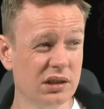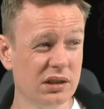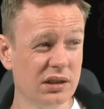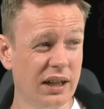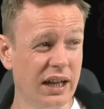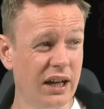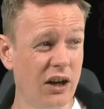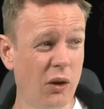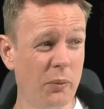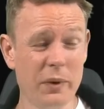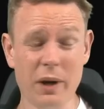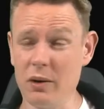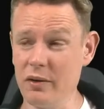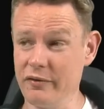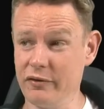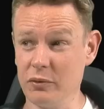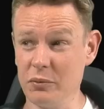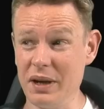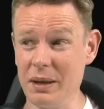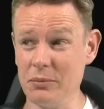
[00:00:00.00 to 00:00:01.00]
I hope no one
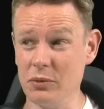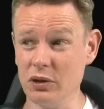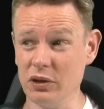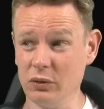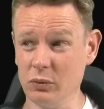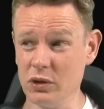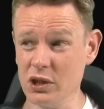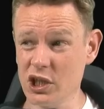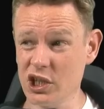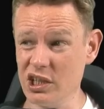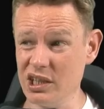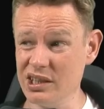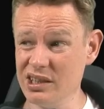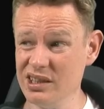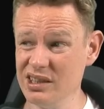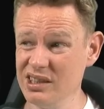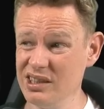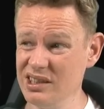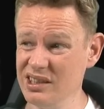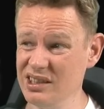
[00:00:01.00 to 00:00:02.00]
from Hamburg is watching.
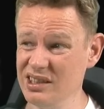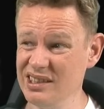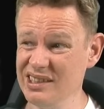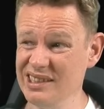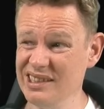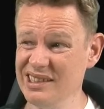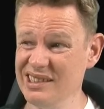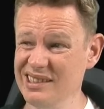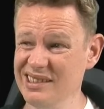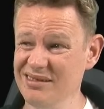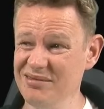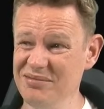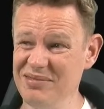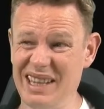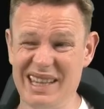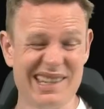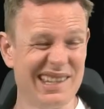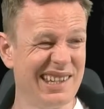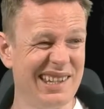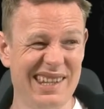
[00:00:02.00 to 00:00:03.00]

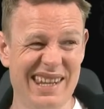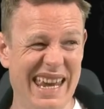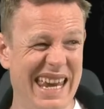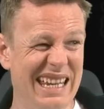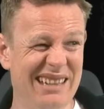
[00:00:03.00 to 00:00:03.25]
But nah.